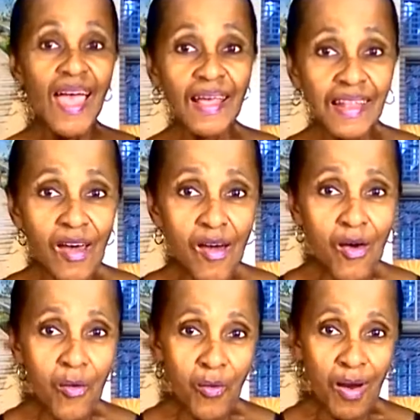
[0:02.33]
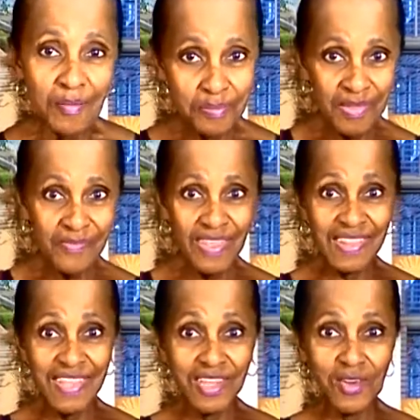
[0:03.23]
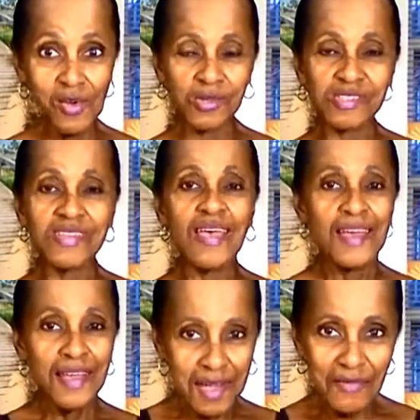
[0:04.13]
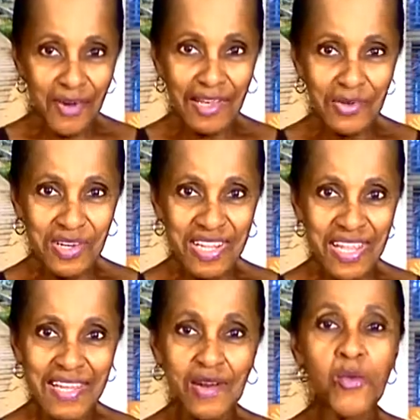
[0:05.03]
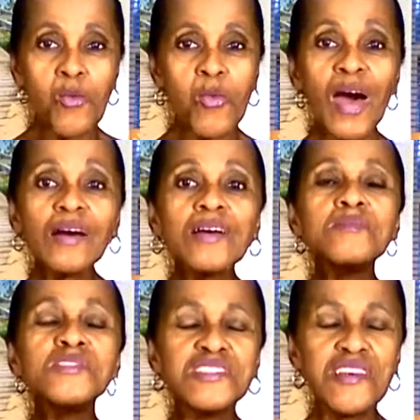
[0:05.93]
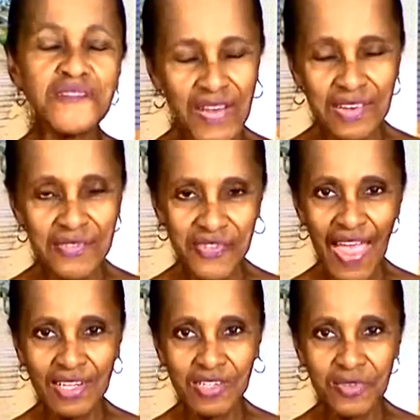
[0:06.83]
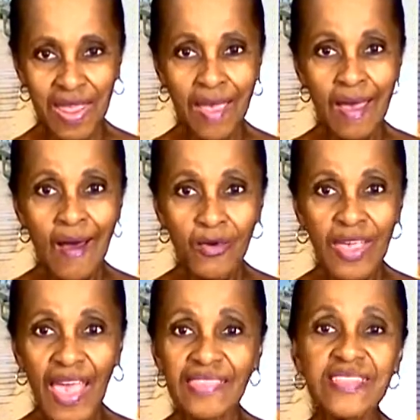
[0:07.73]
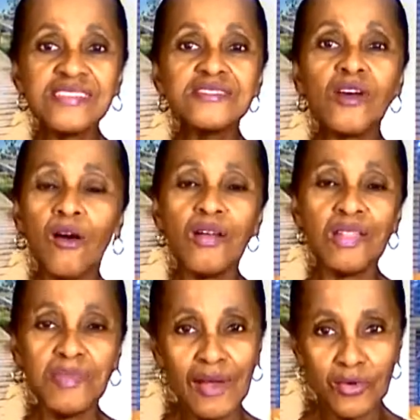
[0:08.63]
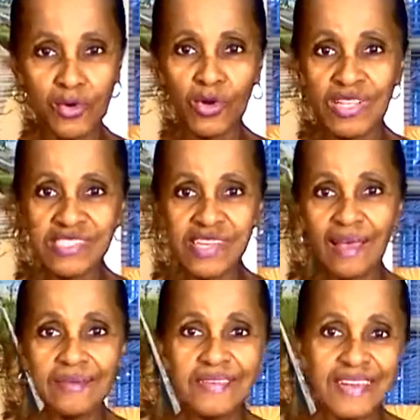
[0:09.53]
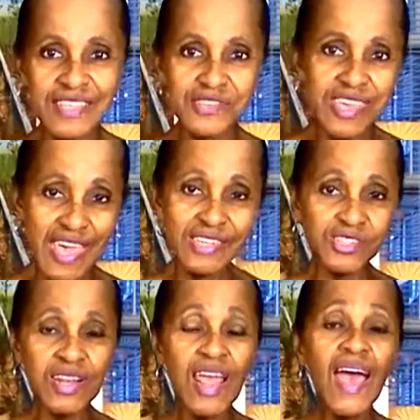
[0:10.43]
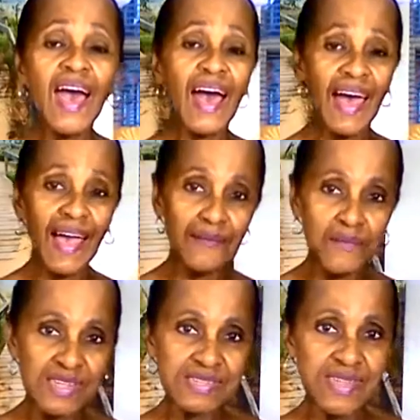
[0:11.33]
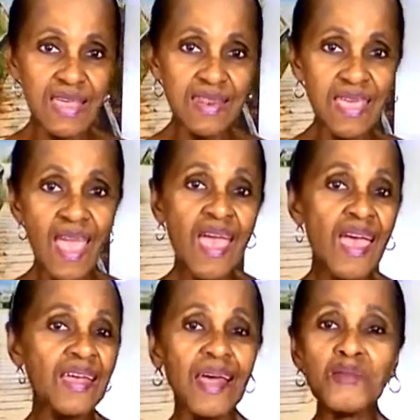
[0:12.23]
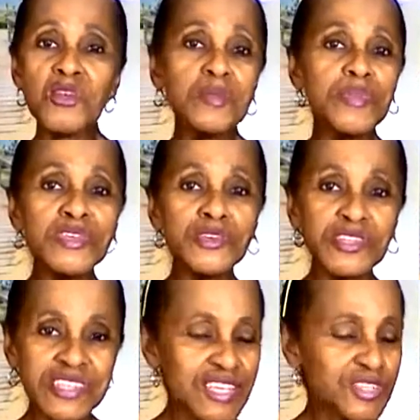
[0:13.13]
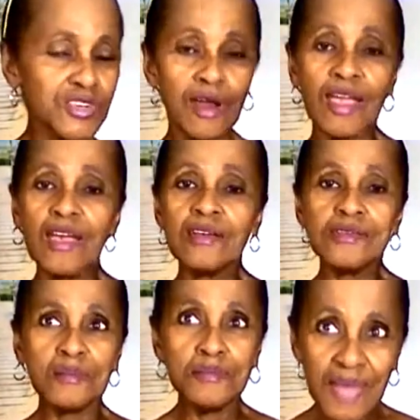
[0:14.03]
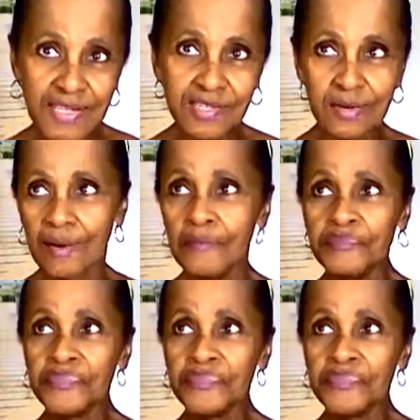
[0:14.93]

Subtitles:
Hello, bienvenidos. Come right on in. Welcome to the Fun Factory. Okay, this is all about early childhood education. I'm Miss Sadie, and I'm going to be your teacher, your mentor,